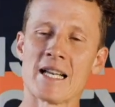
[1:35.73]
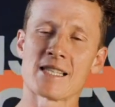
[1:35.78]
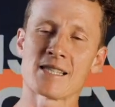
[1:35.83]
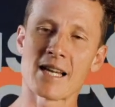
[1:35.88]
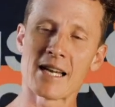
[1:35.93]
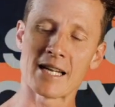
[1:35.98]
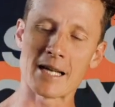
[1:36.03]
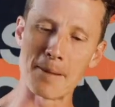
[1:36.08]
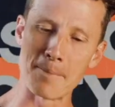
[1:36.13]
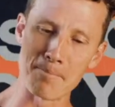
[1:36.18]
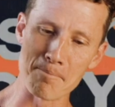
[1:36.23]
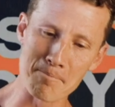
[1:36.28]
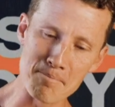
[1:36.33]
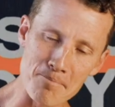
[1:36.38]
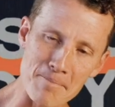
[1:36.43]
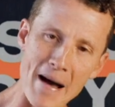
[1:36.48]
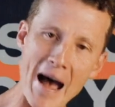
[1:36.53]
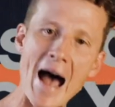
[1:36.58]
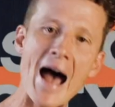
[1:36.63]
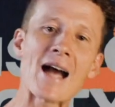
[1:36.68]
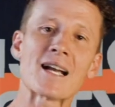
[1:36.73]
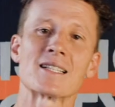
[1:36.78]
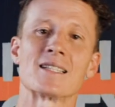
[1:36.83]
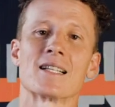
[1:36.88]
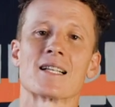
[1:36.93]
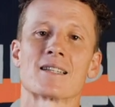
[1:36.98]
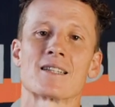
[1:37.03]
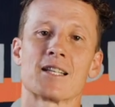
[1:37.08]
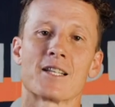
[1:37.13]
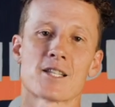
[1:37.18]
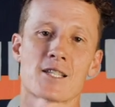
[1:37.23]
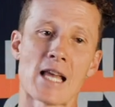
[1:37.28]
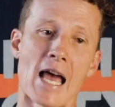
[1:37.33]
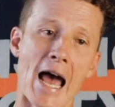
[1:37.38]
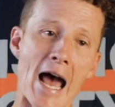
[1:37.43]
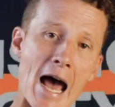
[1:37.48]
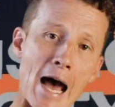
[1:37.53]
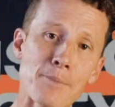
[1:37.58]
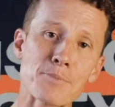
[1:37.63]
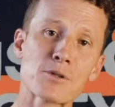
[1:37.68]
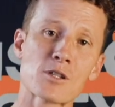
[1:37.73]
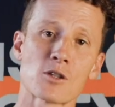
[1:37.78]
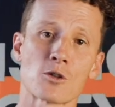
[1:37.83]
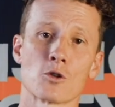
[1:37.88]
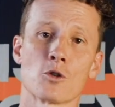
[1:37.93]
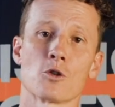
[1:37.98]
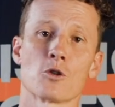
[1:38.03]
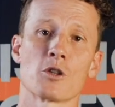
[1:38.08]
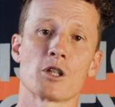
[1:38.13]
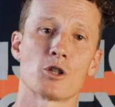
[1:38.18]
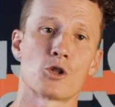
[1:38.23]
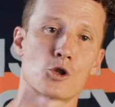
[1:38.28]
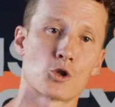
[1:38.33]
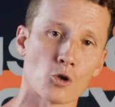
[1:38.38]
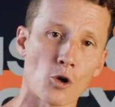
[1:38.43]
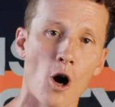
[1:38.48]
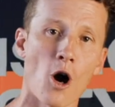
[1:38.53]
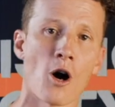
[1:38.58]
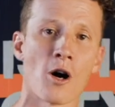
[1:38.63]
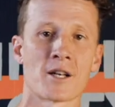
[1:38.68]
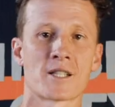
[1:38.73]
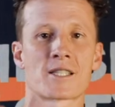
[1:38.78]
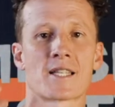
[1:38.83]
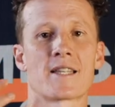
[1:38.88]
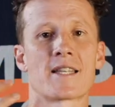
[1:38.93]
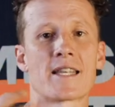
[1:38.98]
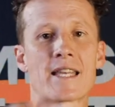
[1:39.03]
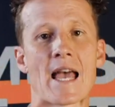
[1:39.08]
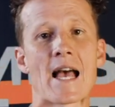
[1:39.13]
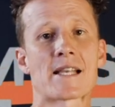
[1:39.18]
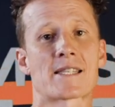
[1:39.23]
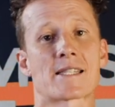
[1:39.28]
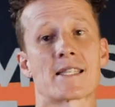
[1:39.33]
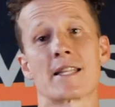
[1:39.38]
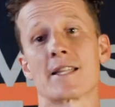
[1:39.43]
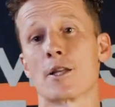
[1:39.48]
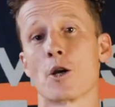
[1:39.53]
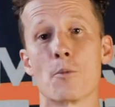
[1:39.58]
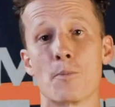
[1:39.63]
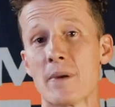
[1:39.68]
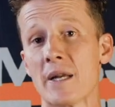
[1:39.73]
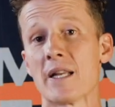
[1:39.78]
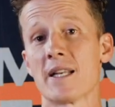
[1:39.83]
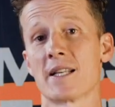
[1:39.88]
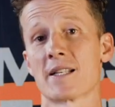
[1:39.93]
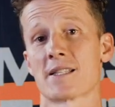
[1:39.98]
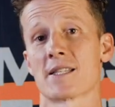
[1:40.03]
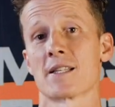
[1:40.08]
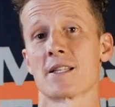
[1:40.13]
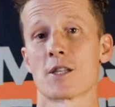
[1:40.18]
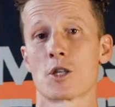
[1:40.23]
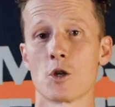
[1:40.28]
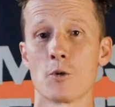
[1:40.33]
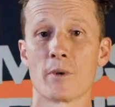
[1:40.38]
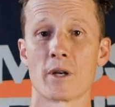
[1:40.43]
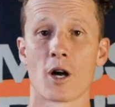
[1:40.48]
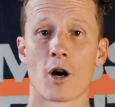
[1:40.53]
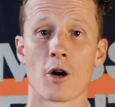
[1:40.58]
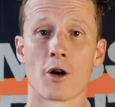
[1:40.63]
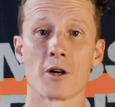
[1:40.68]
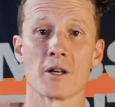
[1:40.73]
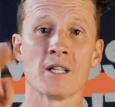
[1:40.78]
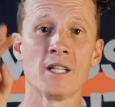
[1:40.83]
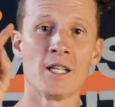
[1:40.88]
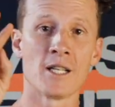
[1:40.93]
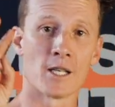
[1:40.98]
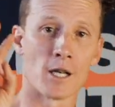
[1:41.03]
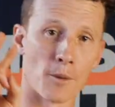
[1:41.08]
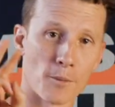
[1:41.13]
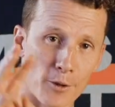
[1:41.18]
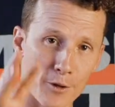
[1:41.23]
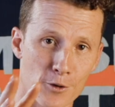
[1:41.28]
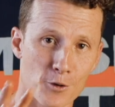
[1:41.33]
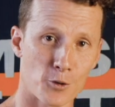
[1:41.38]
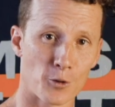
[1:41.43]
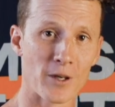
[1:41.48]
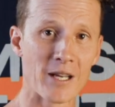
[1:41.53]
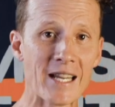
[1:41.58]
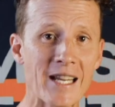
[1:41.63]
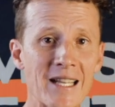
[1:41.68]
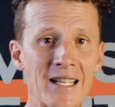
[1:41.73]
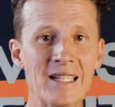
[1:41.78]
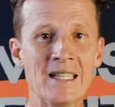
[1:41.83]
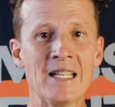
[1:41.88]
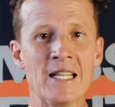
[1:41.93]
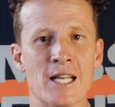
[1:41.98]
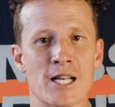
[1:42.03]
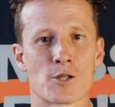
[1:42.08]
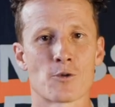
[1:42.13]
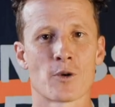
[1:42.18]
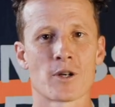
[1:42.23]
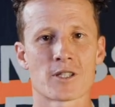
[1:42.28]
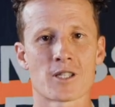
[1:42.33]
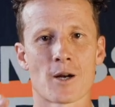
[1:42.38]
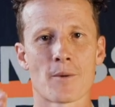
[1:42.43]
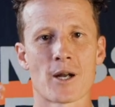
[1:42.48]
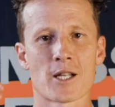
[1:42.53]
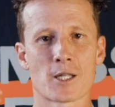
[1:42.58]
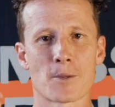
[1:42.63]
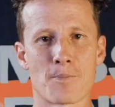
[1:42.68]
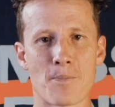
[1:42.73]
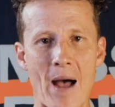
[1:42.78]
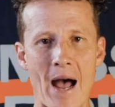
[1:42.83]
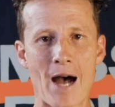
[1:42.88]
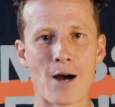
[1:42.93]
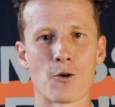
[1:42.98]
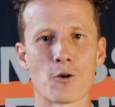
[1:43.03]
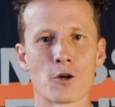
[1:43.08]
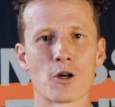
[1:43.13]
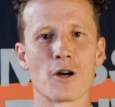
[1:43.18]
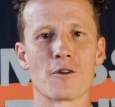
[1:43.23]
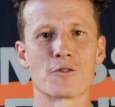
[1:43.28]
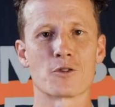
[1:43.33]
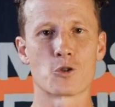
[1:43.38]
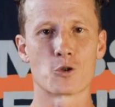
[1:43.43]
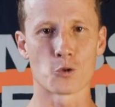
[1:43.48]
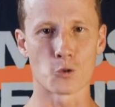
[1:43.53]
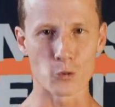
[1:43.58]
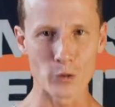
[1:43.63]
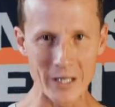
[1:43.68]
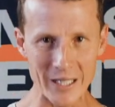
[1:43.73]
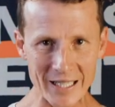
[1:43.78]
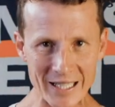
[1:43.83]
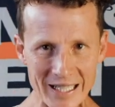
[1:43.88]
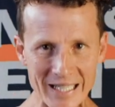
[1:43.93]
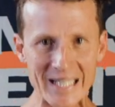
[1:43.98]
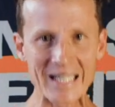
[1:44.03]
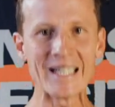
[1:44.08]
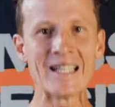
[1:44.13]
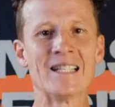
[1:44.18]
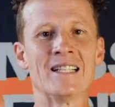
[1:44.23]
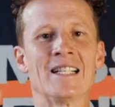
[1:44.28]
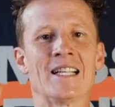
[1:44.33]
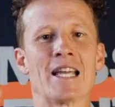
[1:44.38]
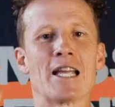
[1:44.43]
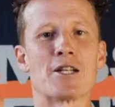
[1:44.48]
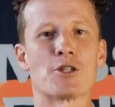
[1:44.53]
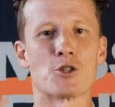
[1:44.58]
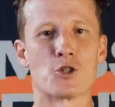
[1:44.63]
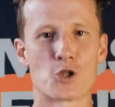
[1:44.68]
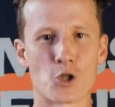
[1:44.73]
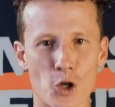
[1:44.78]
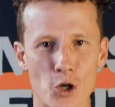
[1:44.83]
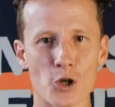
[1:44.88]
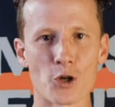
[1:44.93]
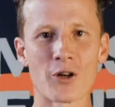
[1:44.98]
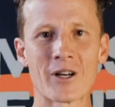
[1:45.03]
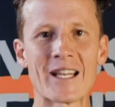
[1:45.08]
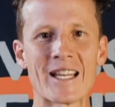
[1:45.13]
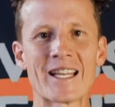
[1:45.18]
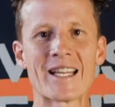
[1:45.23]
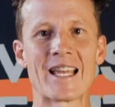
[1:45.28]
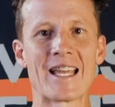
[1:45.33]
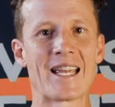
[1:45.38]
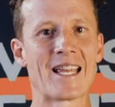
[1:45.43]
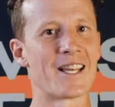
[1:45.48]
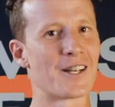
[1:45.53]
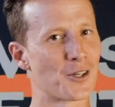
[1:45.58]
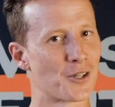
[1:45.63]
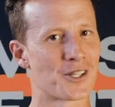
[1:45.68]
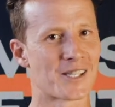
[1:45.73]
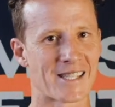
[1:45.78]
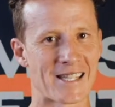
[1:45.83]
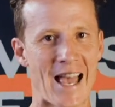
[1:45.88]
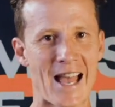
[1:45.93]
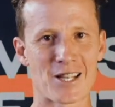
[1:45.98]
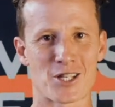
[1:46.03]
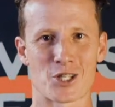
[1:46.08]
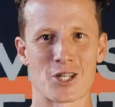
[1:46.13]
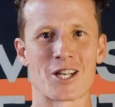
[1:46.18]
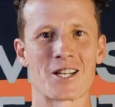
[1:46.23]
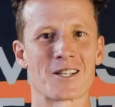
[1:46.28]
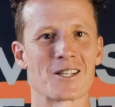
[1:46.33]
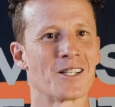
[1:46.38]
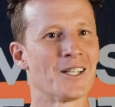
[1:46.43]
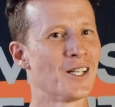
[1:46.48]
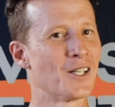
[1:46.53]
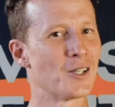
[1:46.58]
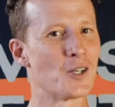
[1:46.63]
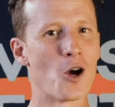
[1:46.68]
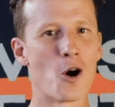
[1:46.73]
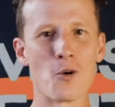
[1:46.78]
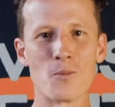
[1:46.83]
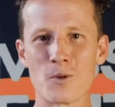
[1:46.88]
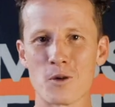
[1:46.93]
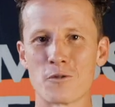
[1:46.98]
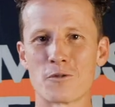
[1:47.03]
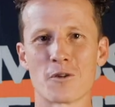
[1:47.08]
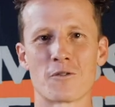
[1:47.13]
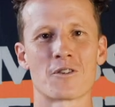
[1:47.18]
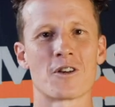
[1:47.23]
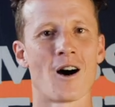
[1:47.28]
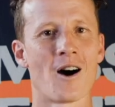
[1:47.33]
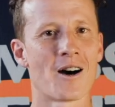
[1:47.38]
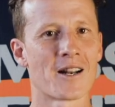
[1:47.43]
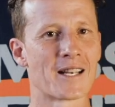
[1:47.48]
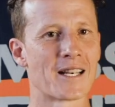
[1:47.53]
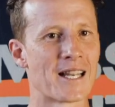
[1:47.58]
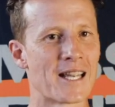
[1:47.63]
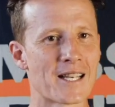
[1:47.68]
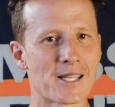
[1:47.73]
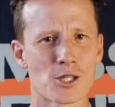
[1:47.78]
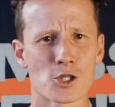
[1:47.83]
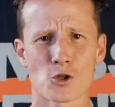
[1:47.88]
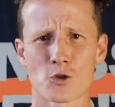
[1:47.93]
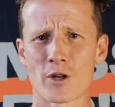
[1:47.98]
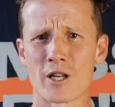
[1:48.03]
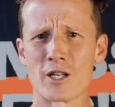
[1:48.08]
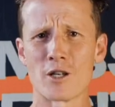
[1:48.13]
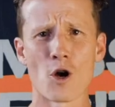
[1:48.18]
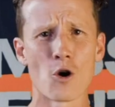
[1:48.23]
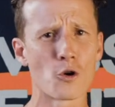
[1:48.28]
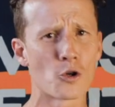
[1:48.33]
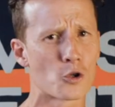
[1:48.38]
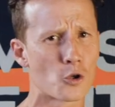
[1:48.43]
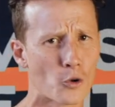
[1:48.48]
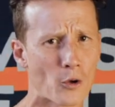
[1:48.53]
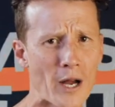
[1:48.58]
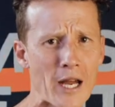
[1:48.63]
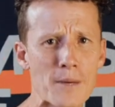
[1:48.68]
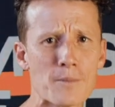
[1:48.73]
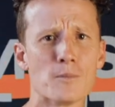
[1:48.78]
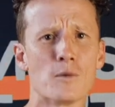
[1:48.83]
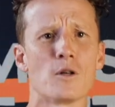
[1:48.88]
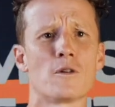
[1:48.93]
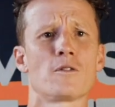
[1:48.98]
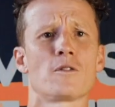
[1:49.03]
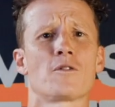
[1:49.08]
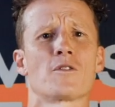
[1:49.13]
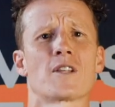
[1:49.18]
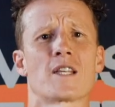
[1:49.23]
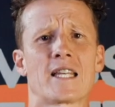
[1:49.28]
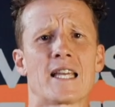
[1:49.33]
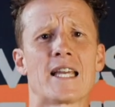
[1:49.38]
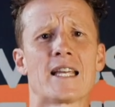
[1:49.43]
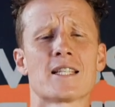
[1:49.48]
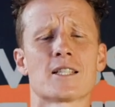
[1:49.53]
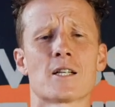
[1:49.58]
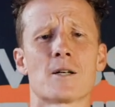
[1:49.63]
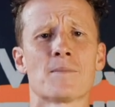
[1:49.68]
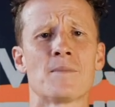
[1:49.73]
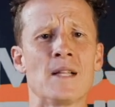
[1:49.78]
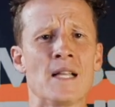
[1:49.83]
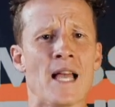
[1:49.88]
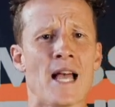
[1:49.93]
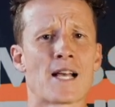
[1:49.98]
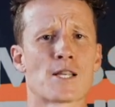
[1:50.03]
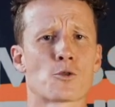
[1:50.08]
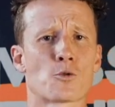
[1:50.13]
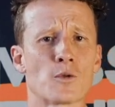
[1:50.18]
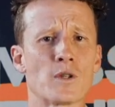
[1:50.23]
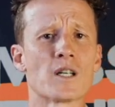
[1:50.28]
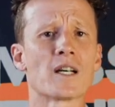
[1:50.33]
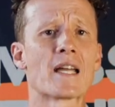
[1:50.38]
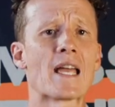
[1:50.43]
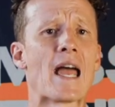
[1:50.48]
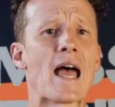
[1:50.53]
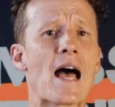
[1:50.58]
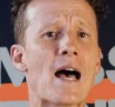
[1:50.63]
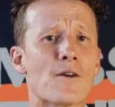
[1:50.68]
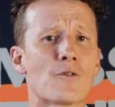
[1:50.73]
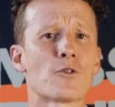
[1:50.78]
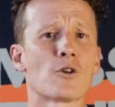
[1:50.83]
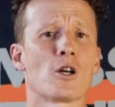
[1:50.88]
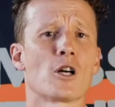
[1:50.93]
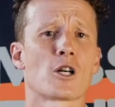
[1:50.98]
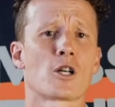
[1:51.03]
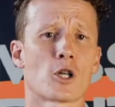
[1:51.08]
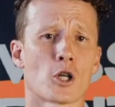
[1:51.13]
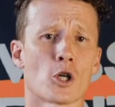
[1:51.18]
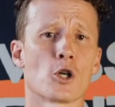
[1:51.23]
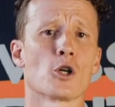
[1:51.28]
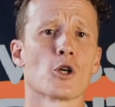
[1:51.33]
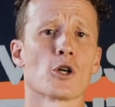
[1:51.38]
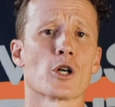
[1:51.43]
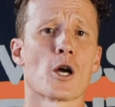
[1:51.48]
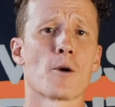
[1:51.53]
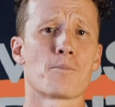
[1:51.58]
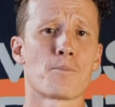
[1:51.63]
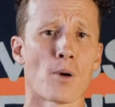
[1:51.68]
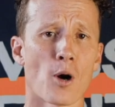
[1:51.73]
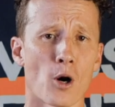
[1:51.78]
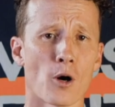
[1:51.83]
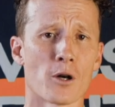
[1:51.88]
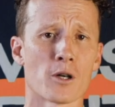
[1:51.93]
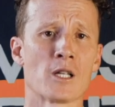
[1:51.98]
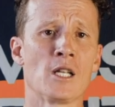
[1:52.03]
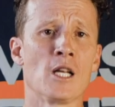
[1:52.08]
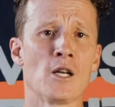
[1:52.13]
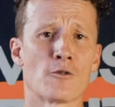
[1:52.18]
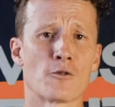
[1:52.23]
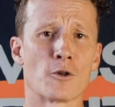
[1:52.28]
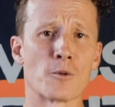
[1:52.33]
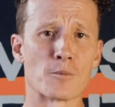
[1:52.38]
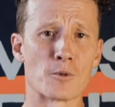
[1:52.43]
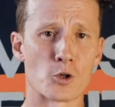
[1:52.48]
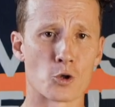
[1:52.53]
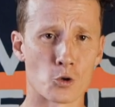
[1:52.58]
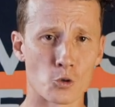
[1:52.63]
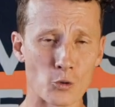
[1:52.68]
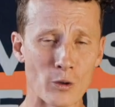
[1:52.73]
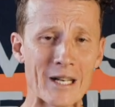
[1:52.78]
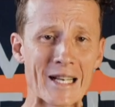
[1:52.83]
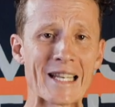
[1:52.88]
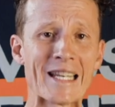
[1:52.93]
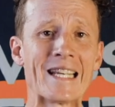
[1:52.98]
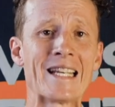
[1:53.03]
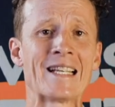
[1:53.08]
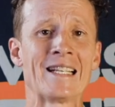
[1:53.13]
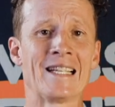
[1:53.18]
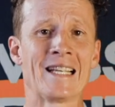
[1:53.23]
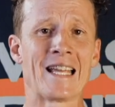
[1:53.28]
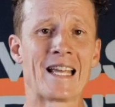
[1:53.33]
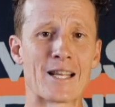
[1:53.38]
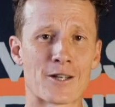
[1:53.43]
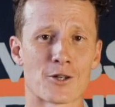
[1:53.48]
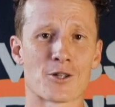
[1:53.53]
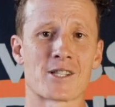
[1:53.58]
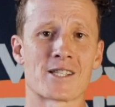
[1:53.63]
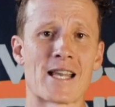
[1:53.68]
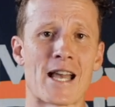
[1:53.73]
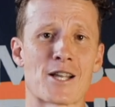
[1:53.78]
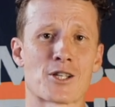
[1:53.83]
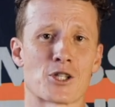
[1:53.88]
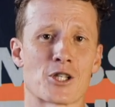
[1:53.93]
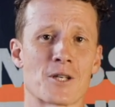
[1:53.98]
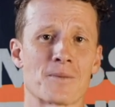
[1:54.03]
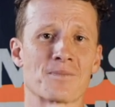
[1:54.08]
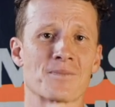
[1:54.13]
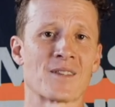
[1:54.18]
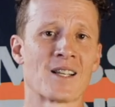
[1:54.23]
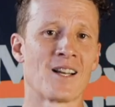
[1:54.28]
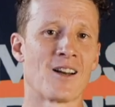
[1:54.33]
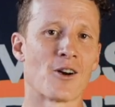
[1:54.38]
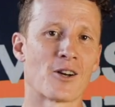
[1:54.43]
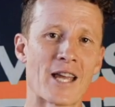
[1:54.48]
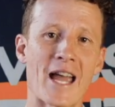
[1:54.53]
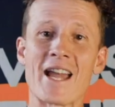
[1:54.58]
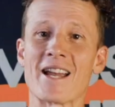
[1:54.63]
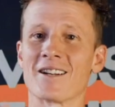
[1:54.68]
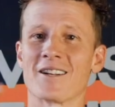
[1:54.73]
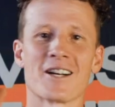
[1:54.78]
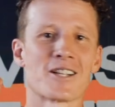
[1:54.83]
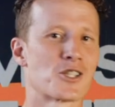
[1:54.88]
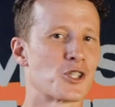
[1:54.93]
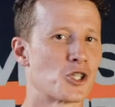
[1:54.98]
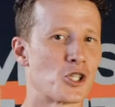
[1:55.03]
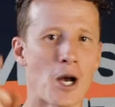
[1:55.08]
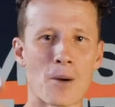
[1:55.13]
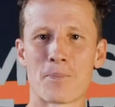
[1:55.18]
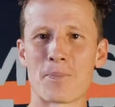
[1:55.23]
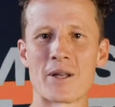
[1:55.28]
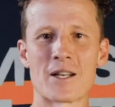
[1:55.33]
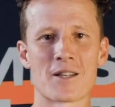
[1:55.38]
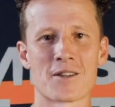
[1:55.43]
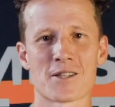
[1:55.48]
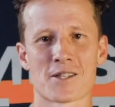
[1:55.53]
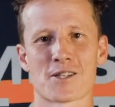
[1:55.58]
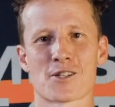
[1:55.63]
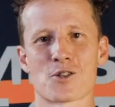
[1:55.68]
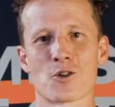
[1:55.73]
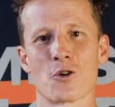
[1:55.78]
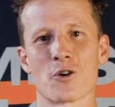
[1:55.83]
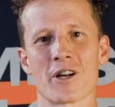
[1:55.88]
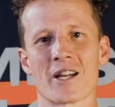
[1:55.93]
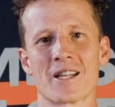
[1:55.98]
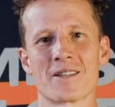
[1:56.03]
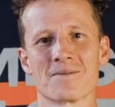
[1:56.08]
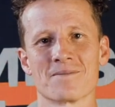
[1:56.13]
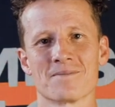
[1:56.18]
is like a magnet that is absolutely drawn to the yes and the obedience in the human heart. Number three is we're going to talk about the power of gritty, enduring intercession. No move of God in history, no great move of the kingdom has really ever occurred apart from gritty, intercession. Okay, let's jump into this story.